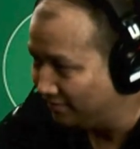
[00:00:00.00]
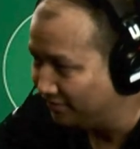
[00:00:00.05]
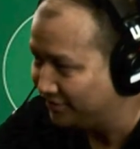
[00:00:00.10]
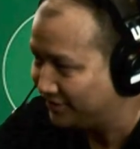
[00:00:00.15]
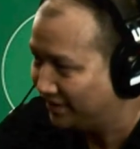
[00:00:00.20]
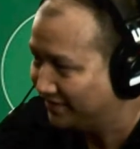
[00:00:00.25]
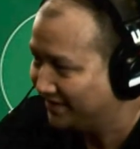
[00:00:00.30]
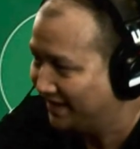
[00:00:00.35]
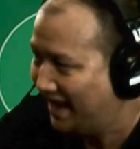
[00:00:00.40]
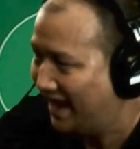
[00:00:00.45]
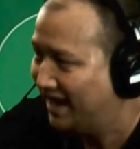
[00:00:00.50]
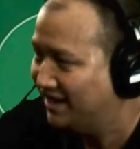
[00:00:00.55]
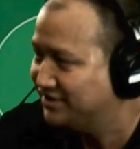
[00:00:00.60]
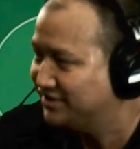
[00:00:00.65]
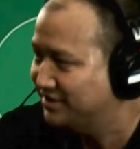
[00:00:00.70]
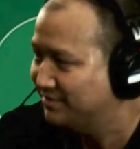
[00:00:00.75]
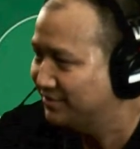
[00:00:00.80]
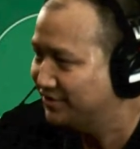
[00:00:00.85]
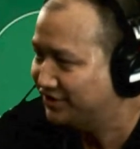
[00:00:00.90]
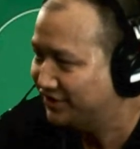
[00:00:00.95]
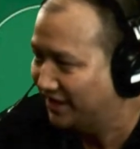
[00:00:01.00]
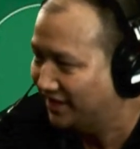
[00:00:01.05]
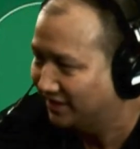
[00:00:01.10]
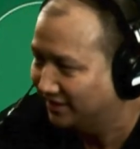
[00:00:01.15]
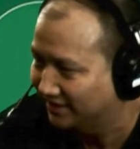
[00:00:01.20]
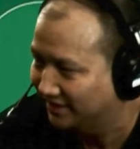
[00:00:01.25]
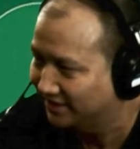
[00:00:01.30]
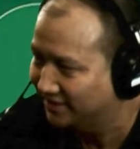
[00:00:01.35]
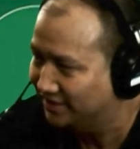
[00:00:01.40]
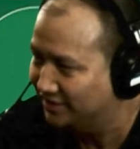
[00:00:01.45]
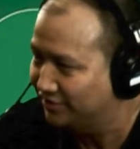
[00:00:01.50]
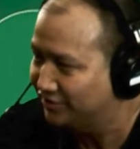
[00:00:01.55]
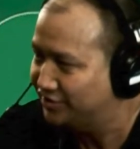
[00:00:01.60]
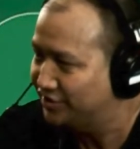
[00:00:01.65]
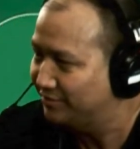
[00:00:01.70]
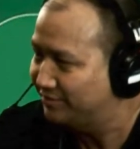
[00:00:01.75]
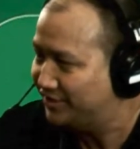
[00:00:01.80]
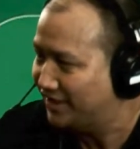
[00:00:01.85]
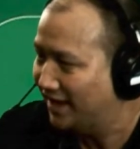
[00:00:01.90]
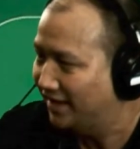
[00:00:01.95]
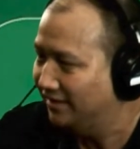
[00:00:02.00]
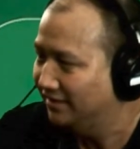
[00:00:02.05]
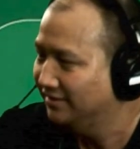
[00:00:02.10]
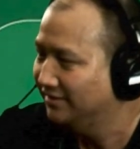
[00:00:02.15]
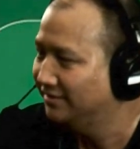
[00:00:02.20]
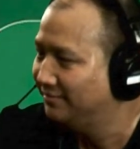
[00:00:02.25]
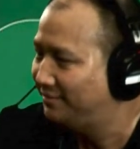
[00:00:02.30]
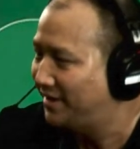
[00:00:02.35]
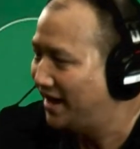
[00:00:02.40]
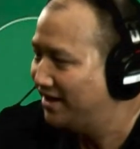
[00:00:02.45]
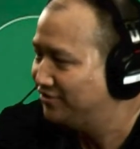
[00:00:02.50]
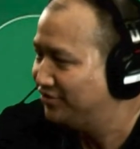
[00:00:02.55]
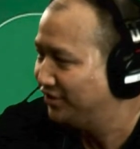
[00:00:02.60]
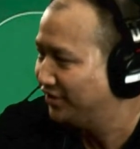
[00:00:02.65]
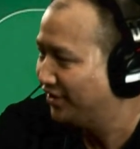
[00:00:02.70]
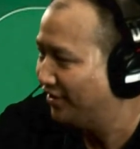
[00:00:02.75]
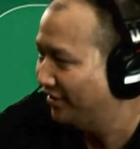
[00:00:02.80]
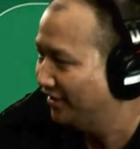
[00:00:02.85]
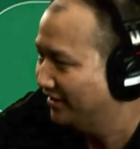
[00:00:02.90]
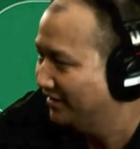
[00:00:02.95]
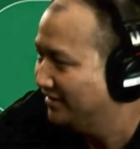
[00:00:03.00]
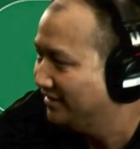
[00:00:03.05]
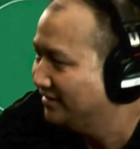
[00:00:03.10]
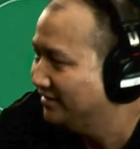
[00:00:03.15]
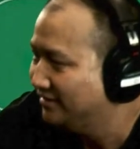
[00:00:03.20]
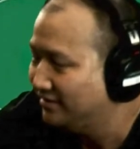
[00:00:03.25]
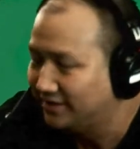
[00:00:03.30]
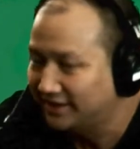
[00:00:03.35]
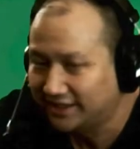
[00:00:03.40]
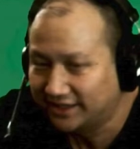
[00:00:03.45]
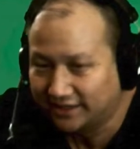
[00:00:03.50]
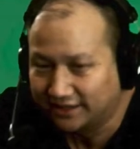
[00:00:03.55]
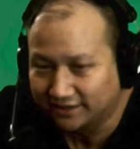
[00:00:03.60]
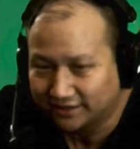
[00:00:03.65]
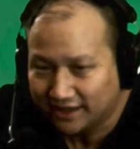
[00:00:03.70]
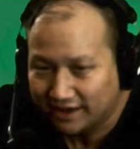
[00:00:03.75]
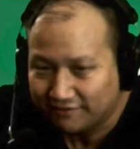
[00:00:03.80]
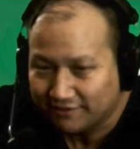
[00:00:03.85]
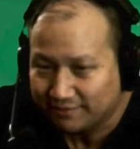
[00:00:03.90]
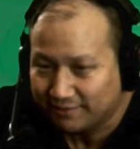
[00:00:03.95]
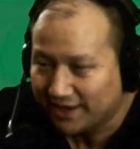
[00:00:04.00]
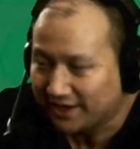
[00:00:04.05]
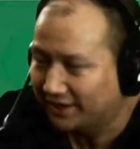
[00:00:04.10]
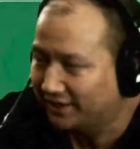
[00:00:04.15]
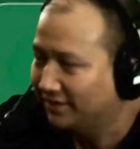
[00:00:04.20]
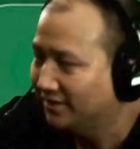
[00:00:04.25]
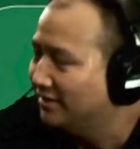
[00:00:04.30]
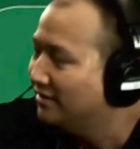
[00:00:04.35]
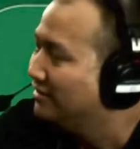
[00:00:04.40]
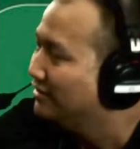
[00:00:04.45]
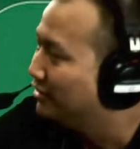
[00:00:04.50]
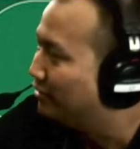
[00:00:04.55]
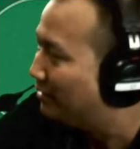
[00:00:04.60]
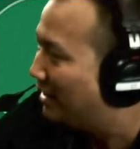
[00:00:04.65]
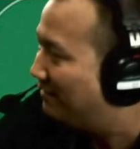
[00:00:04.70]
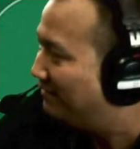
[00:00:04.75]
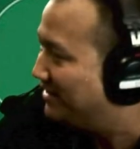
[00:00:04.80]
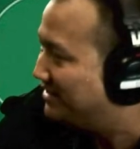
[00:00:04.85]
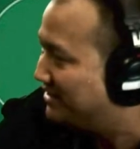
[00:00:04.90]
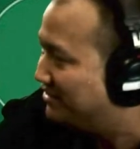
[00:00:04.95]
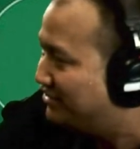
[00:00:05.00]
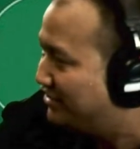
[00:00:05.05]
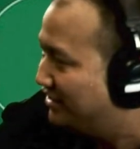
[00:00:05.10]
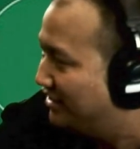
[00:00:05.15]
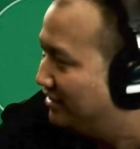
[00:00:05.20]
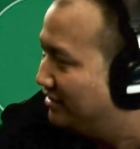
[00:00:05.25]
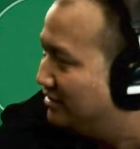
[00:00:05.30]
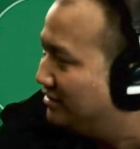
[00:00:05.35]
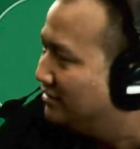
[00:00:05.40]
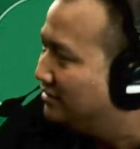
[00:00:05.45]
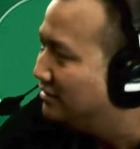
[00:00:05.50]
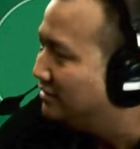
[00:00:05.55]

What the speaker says: Shout out to Ashley Michelle in the YouTube chat, Patrick Curran, the Live at the Bike graphics engineer,